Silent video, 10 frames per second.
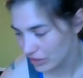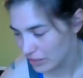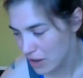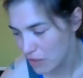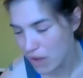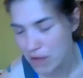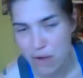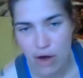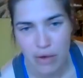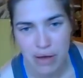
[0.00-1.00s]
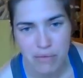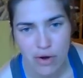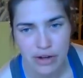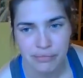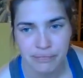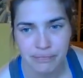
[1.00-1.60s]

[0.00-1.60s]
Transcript: Come on, one more.